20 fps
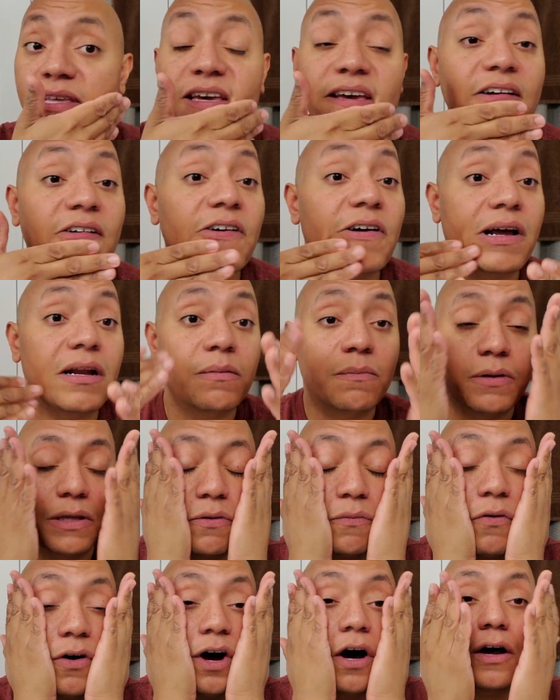incredibly
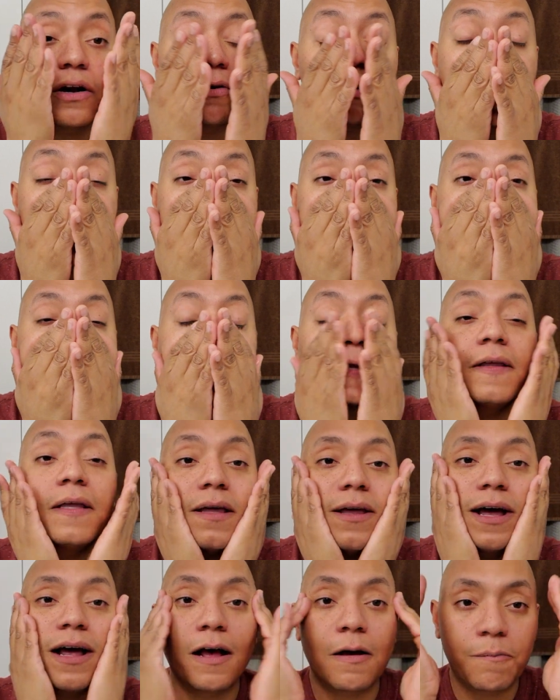watery,
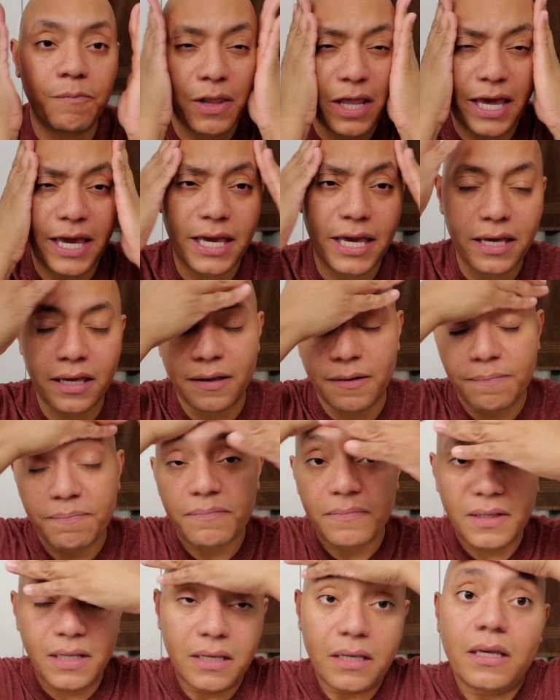like,
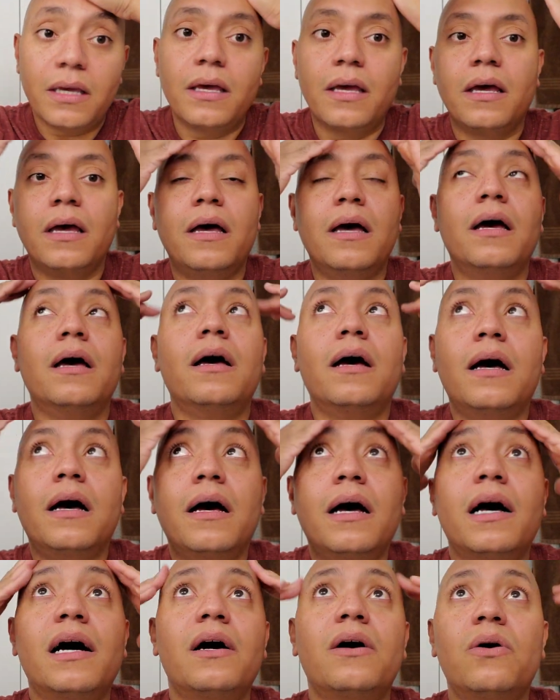
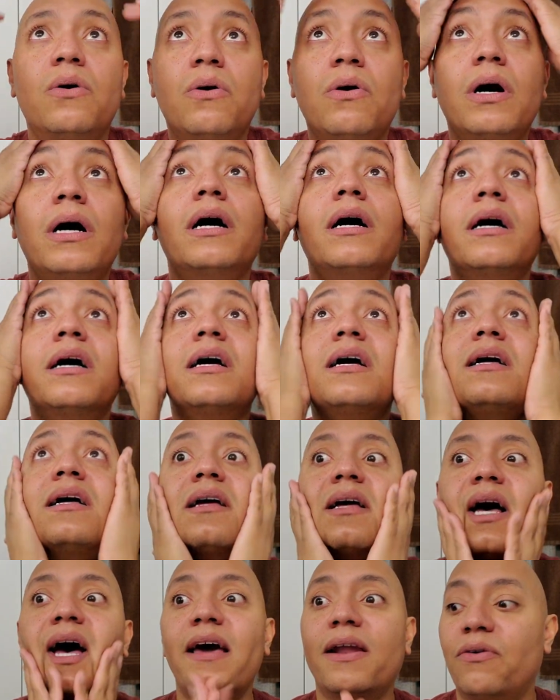oh,
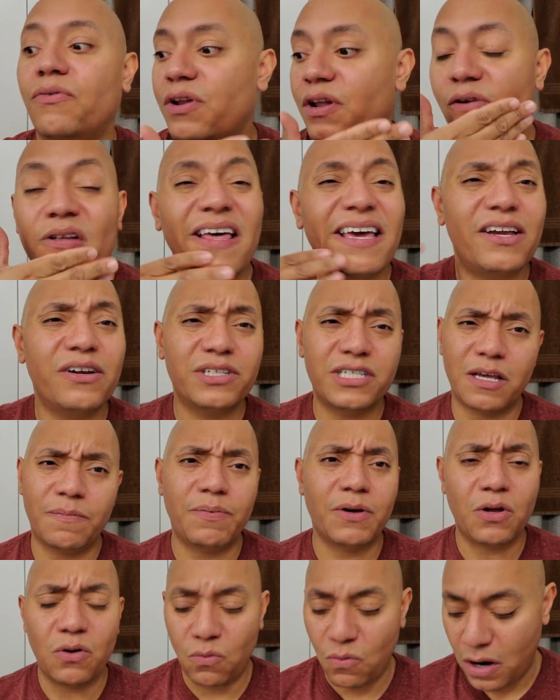I don't know, like your
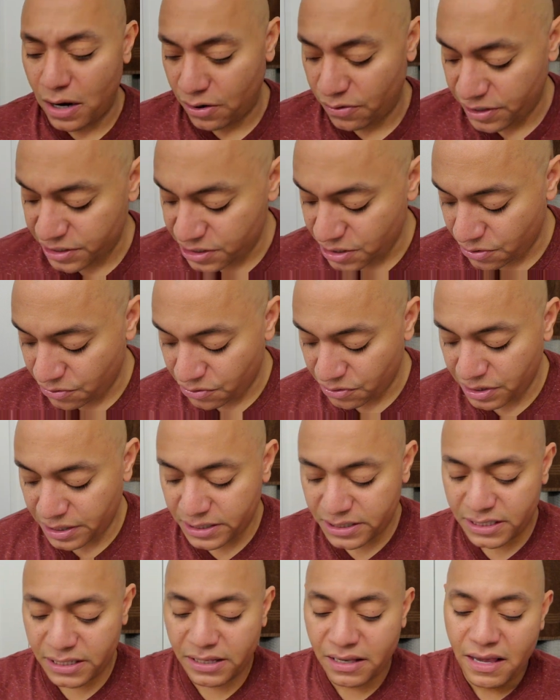typical watery toner.
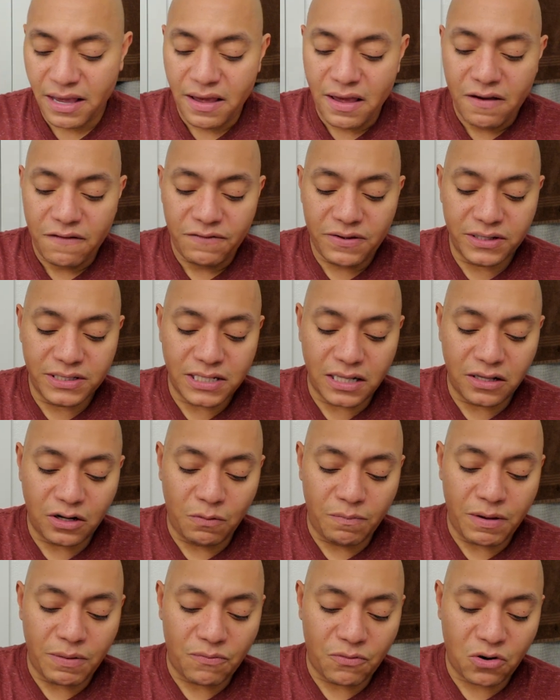This feels a little
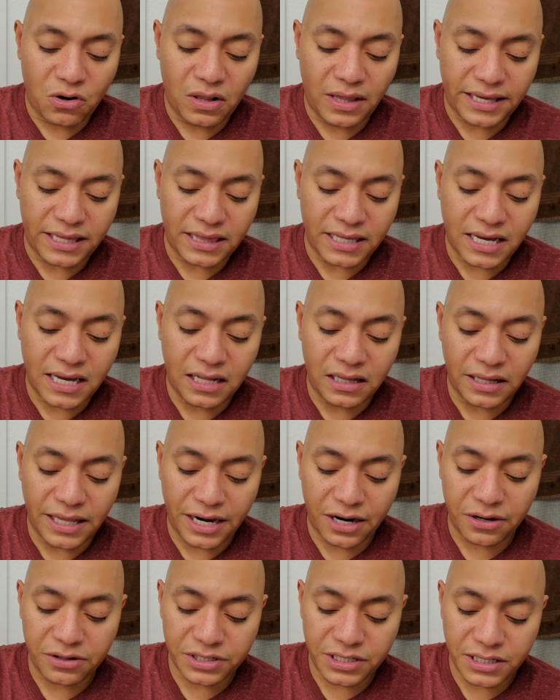bit more like the
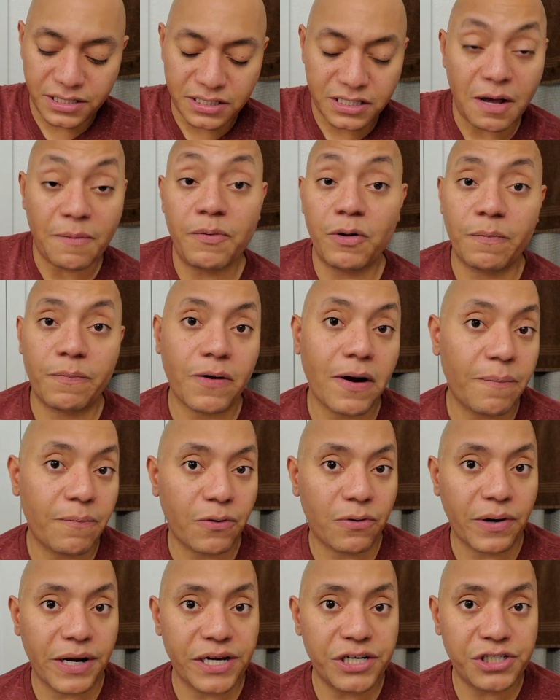Claire's Supple
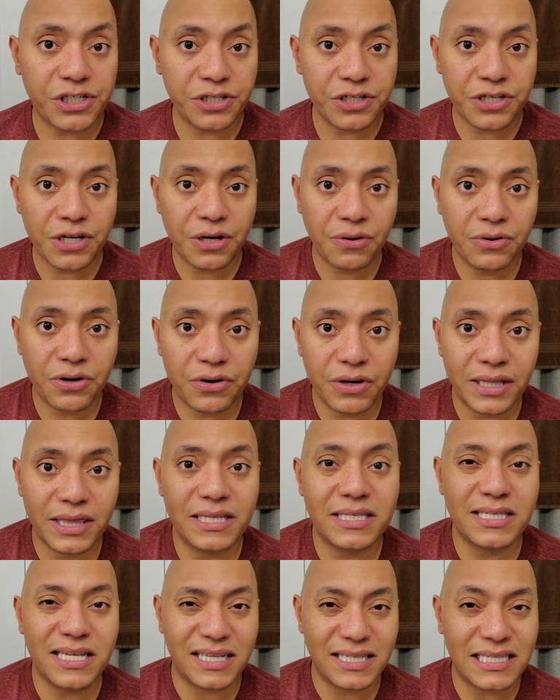Preparation Toner in the
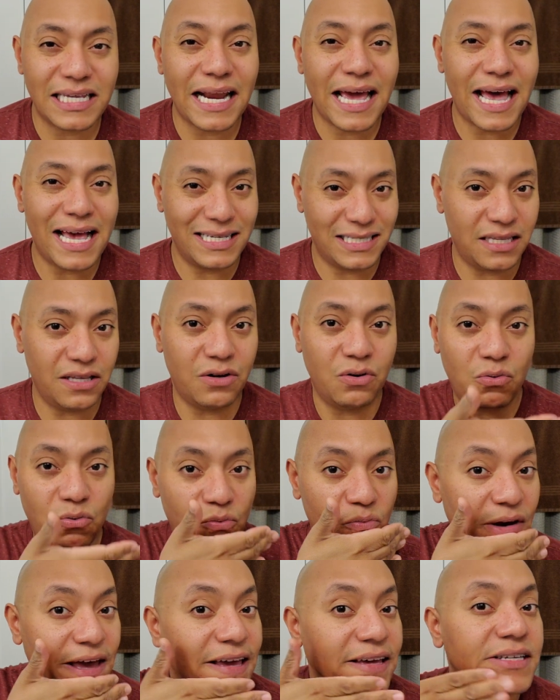sense that it has a little
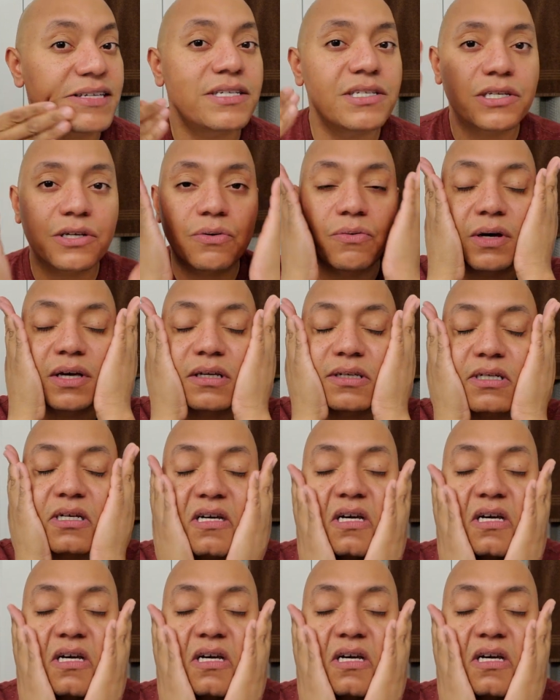weight to it.